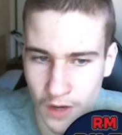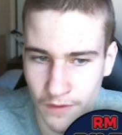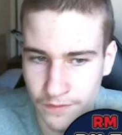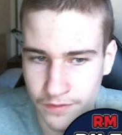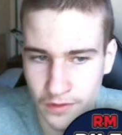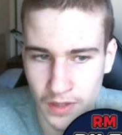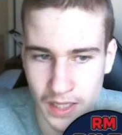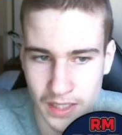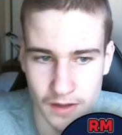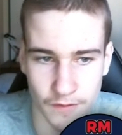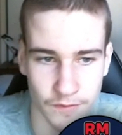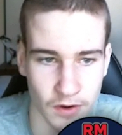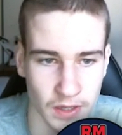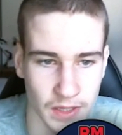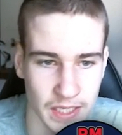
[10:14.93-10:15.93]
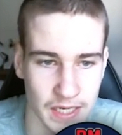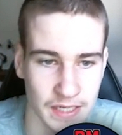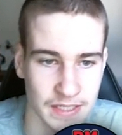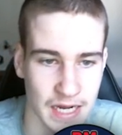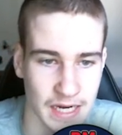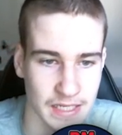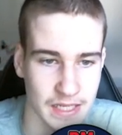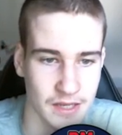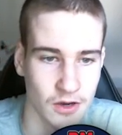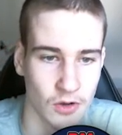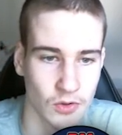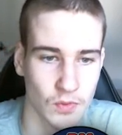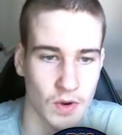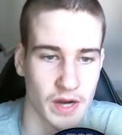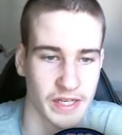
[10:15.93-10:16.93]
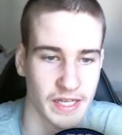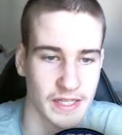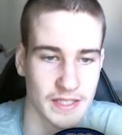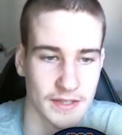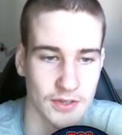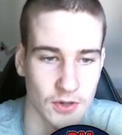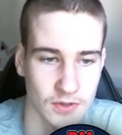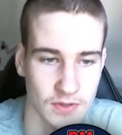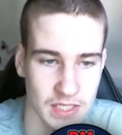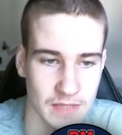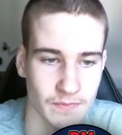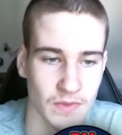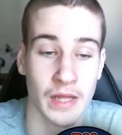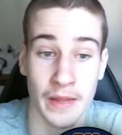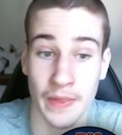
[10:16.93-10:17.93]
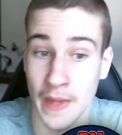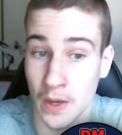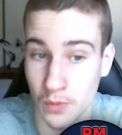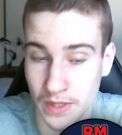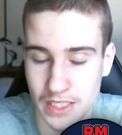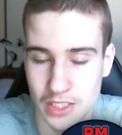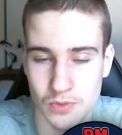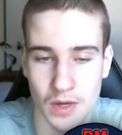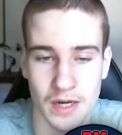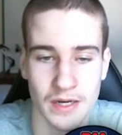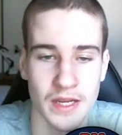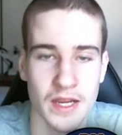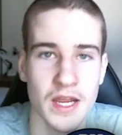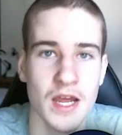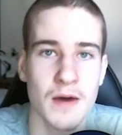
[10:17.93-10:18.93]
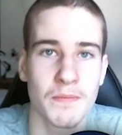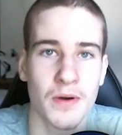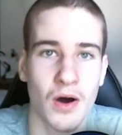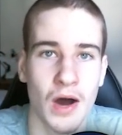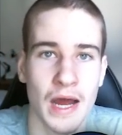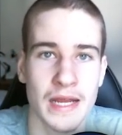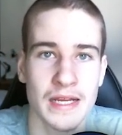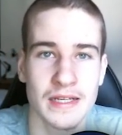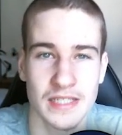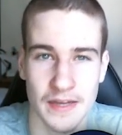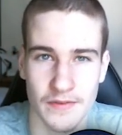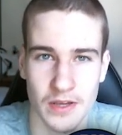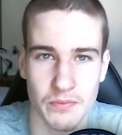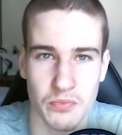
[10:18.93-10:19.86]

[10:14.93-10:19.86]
I feel like they'll finally get it done here on the road against the Dons, and they'll win this one by 17